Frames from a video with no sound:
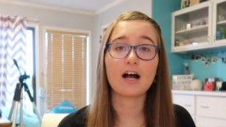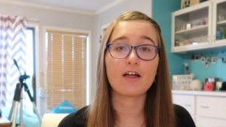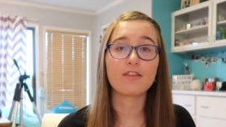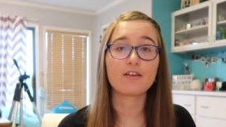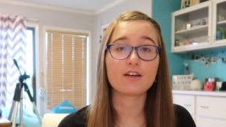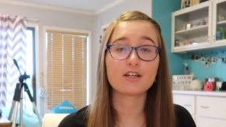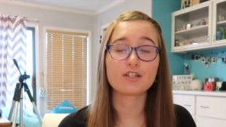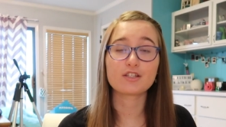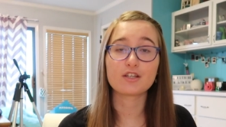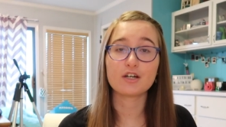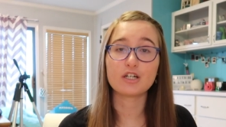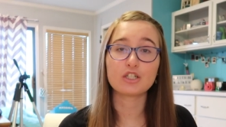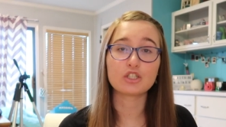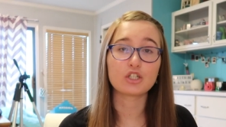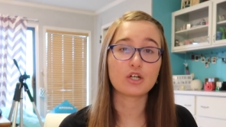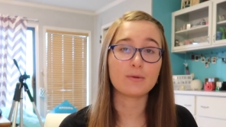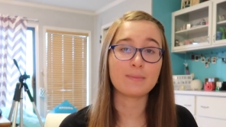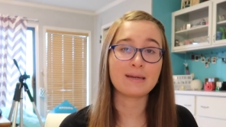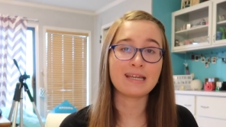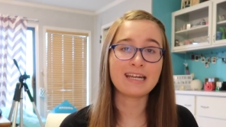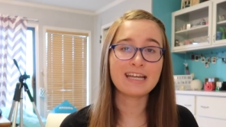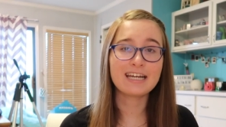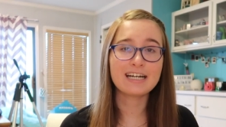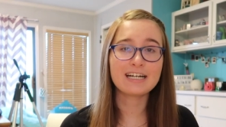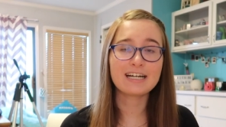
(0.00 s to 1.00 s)
other social
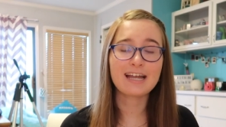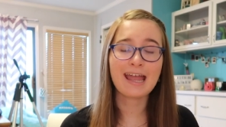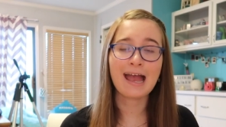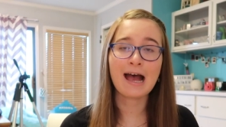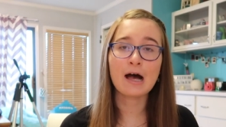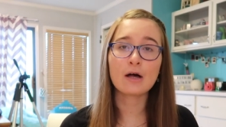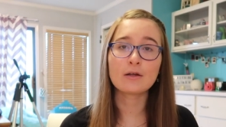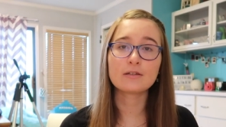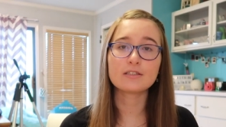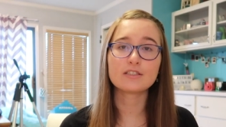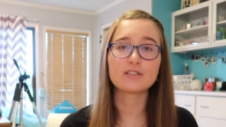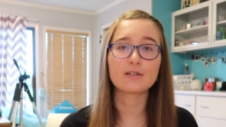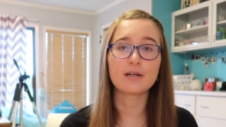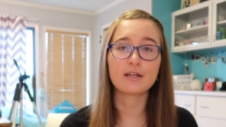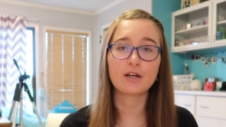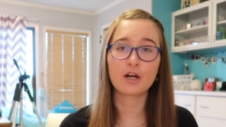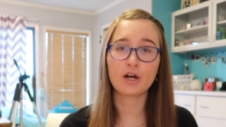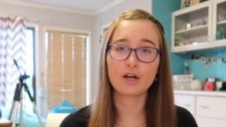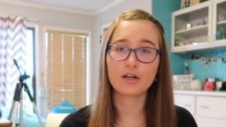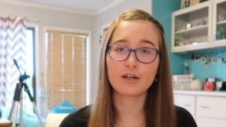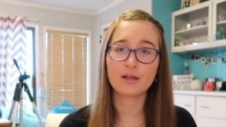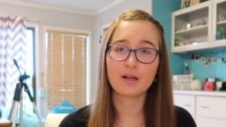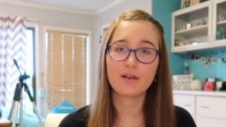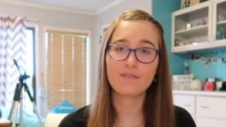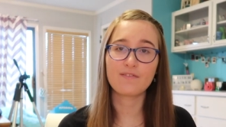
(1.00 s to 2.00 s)
media account, so I
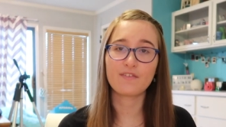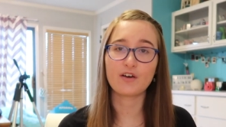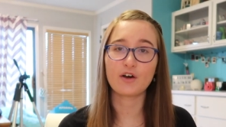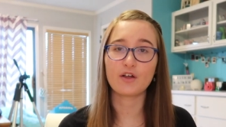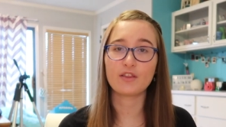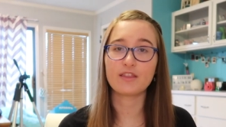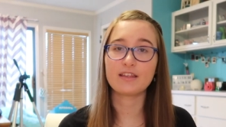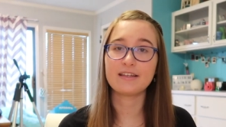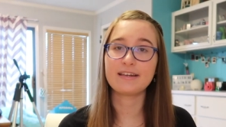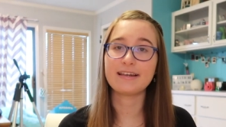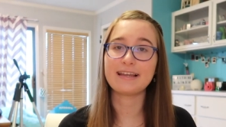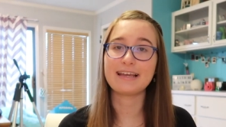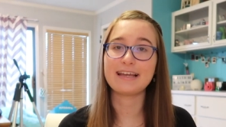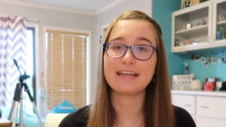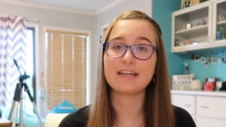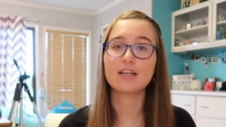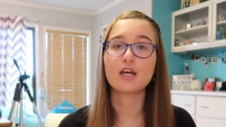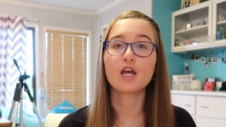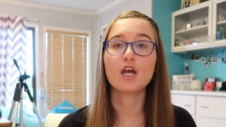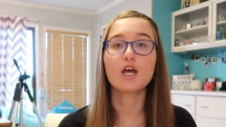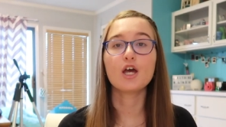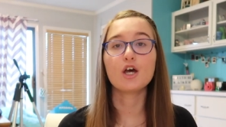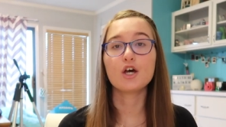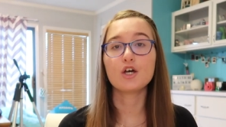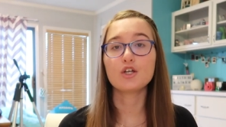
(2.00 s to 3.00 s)
don't really feel the need
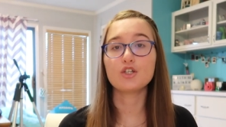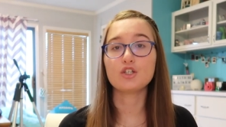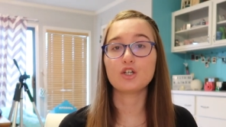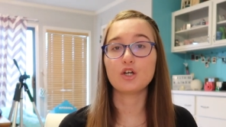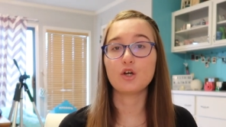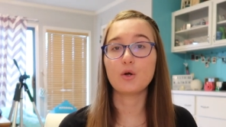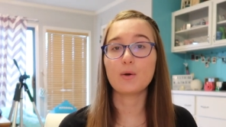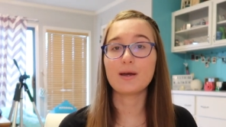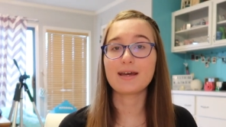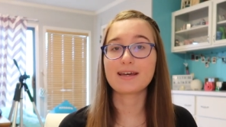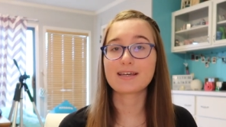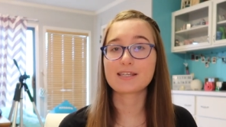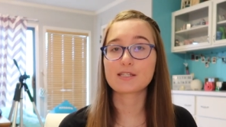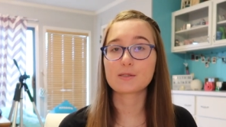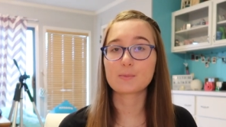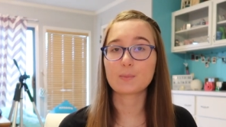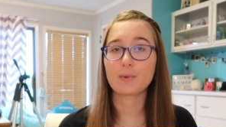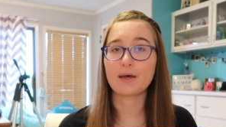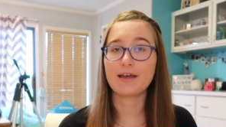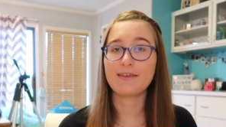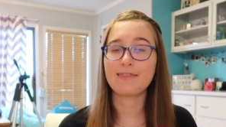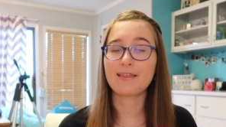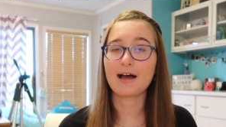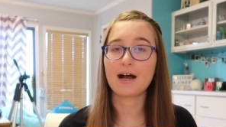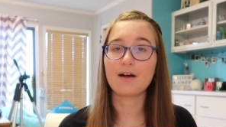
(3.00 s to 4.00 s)
to
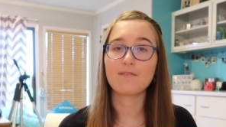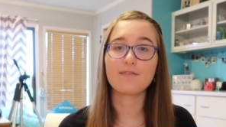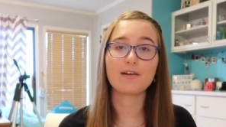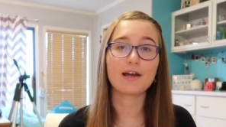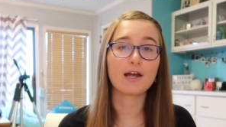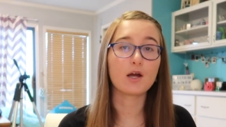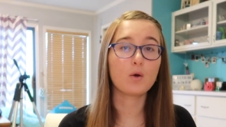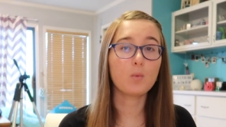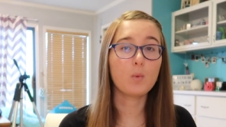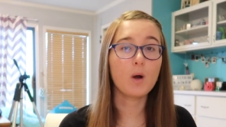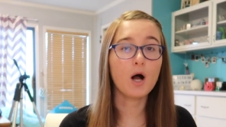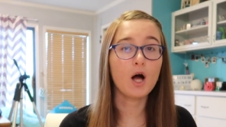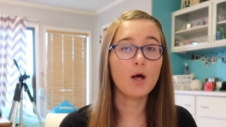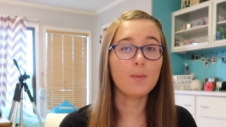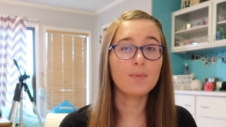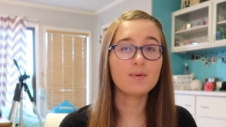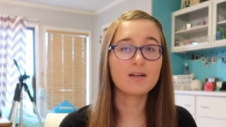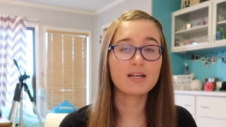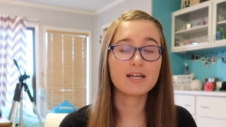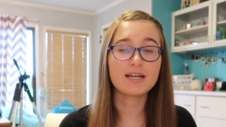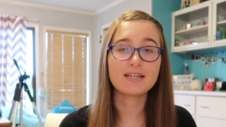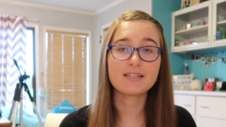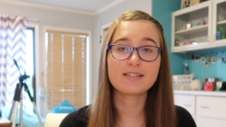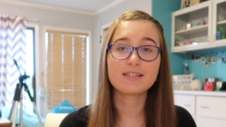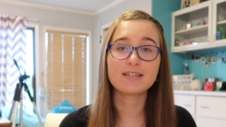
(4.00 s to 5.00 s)
explain that very well,
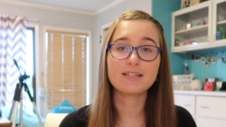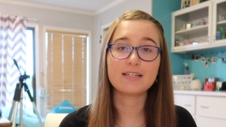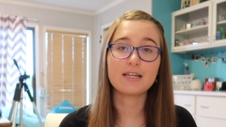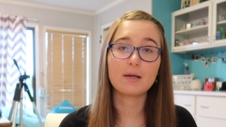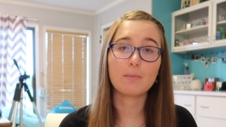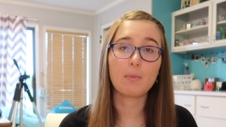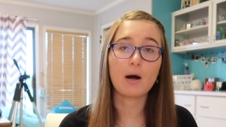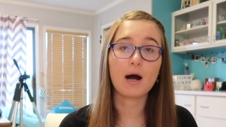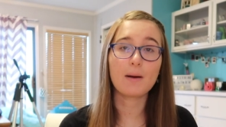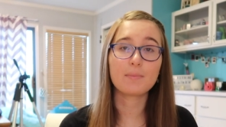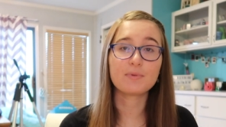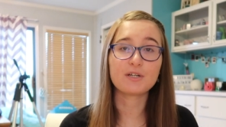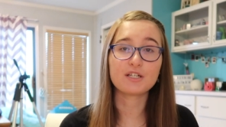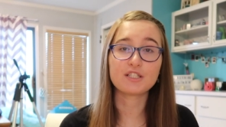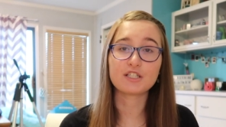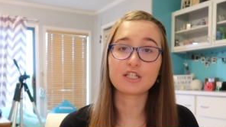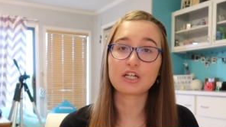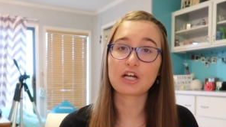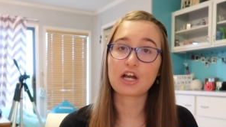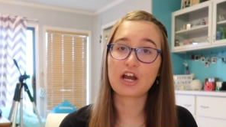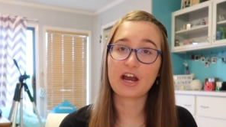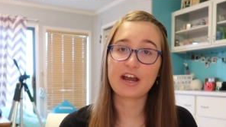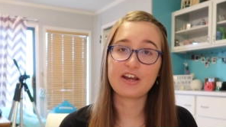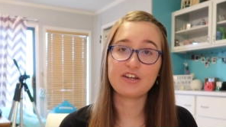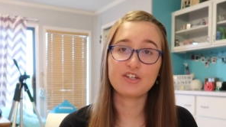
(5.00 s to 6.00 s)
because Depop does
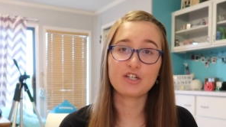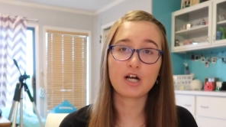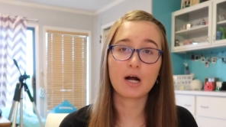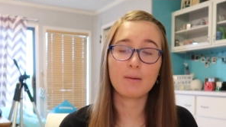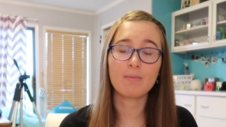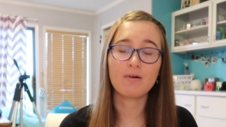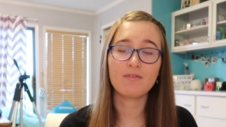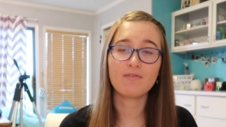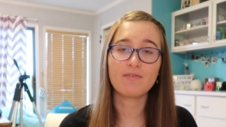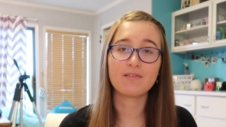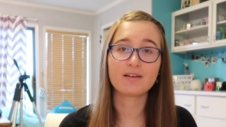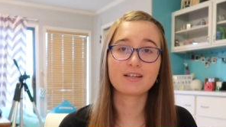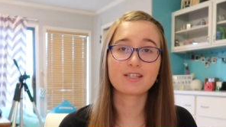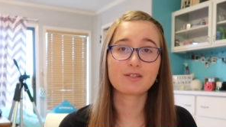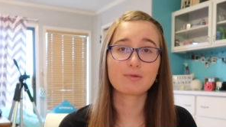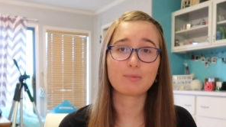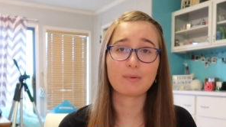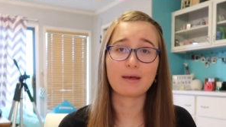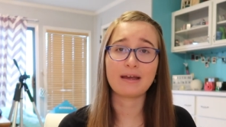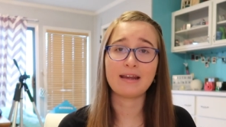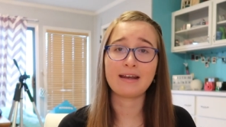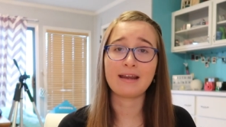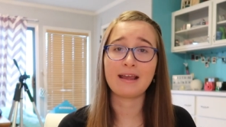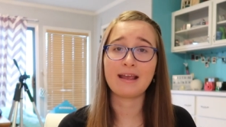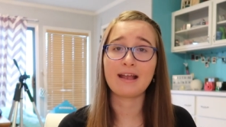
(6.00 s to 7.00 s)
a great job of
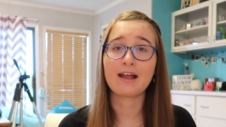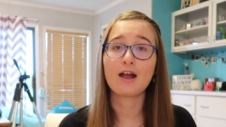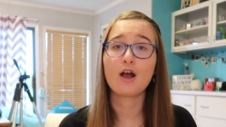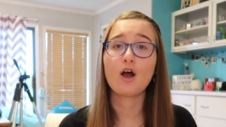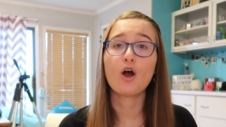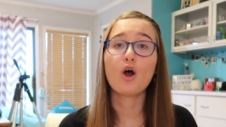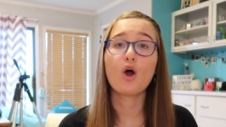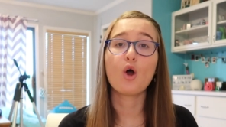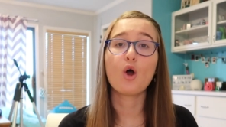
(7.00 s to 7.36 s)
explaining